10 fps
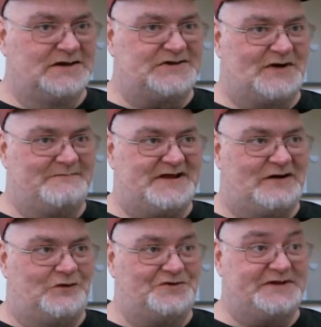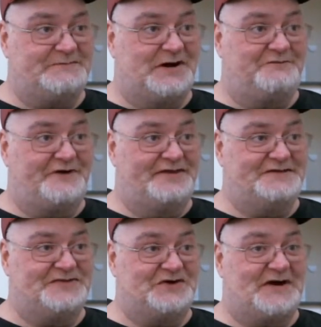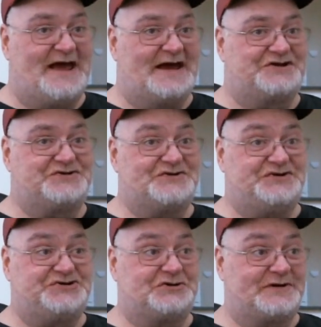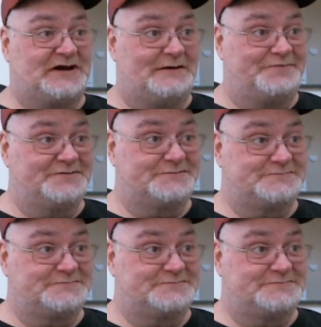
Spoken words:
So I'm not holding my breath that they're actually showing up.